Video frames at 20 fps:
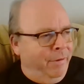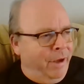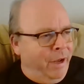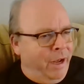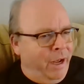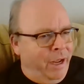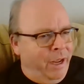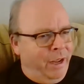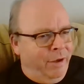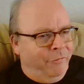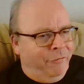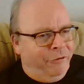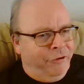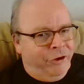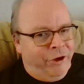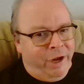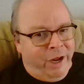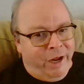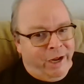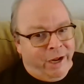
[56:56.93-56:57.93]

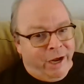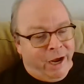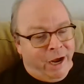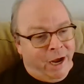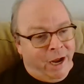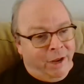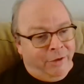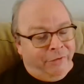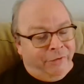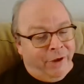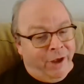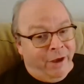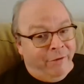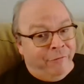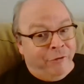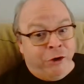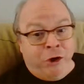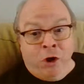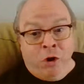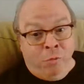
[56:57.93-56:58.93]
IFGA guys
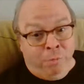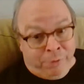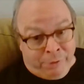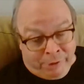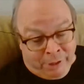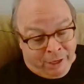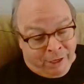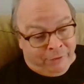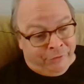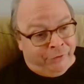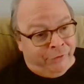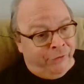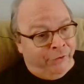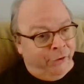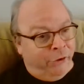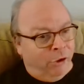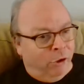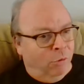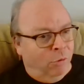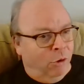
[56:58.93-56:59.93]
have no plants in
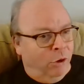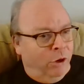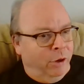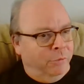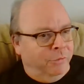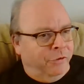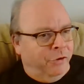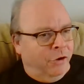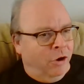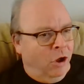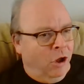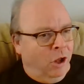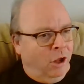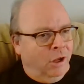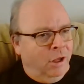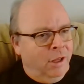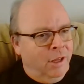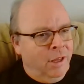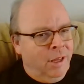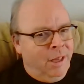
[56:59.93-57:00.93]
their aquariums at
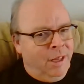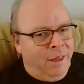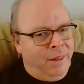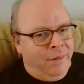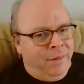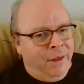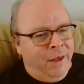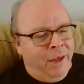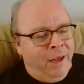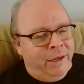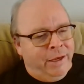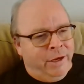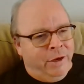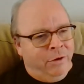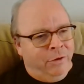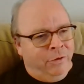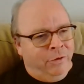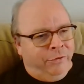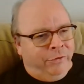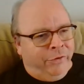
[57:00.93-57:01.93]
all. They
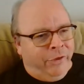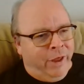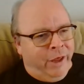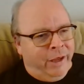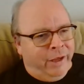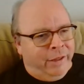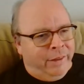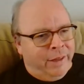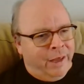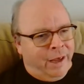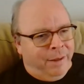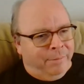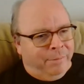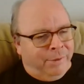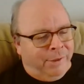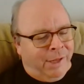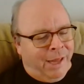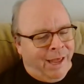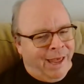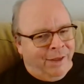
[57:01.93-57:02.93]
use like that
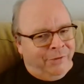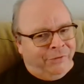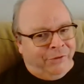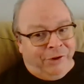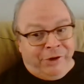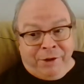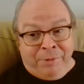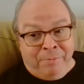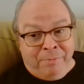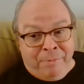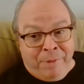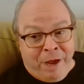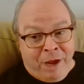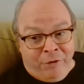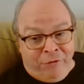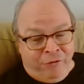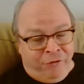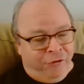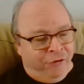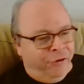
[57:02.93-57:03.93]
plastic
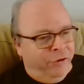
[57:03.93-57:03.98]
mesh